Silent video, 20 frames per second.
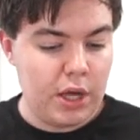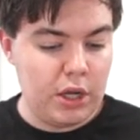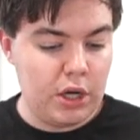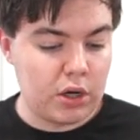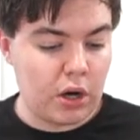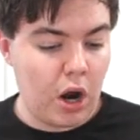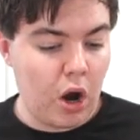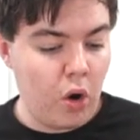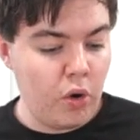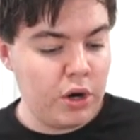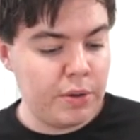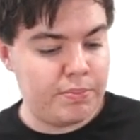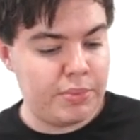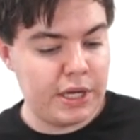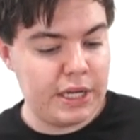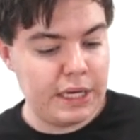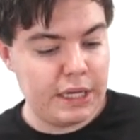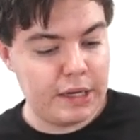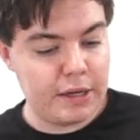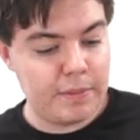your own
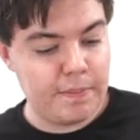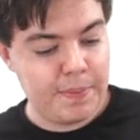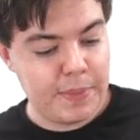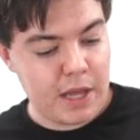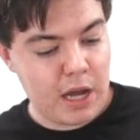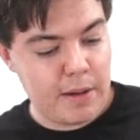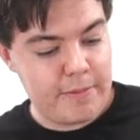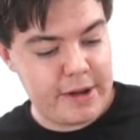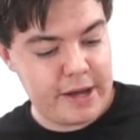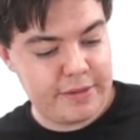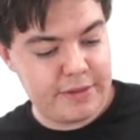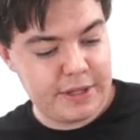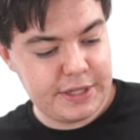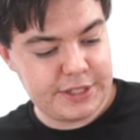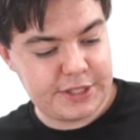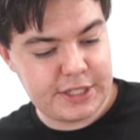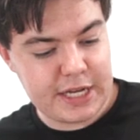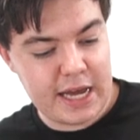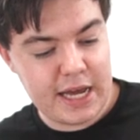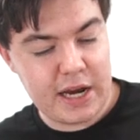opinion about
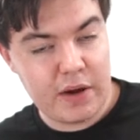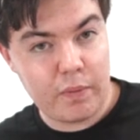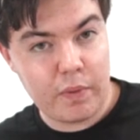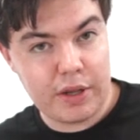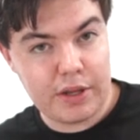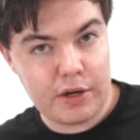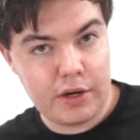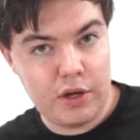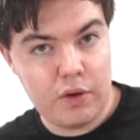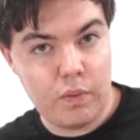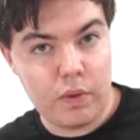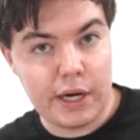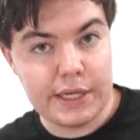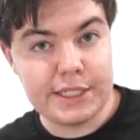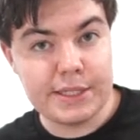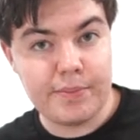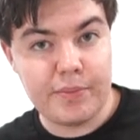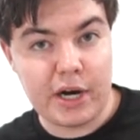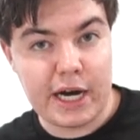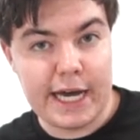this set and whether you want
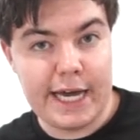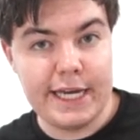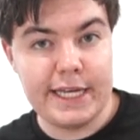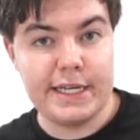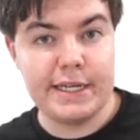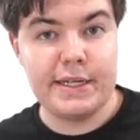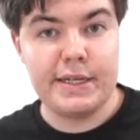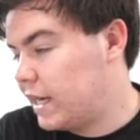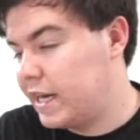to buy it.